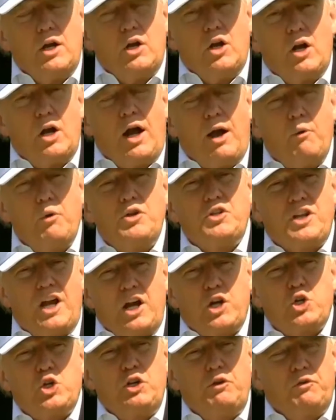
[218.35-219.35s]
I was
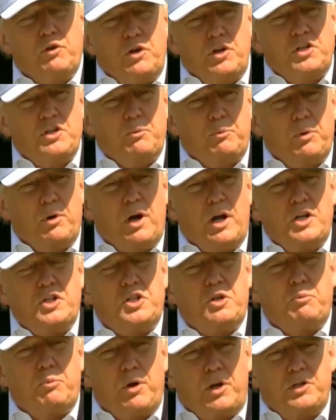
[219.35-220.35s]
actually very surprised
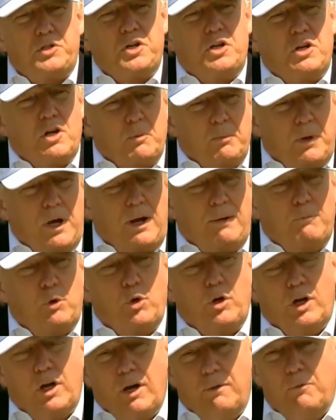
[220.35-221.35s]
that President Obama would
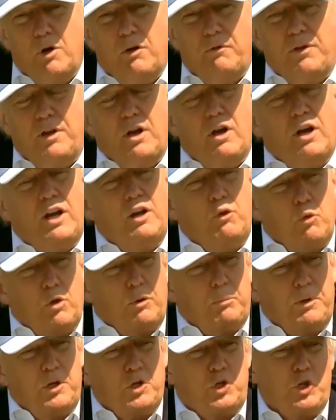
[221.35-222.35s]
have come over here, and he would have
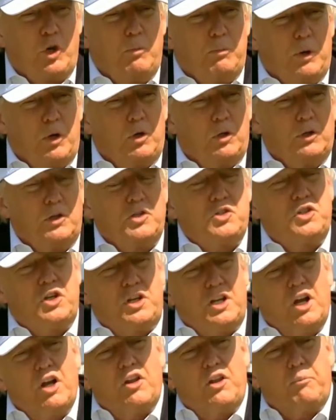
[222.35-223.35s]
been so bold as to
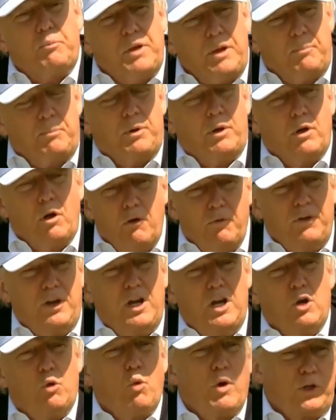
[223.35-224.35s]
tell the people over
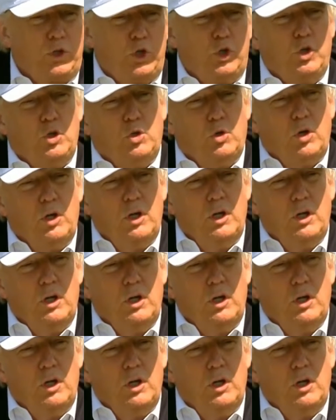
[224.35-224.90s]
here what to do.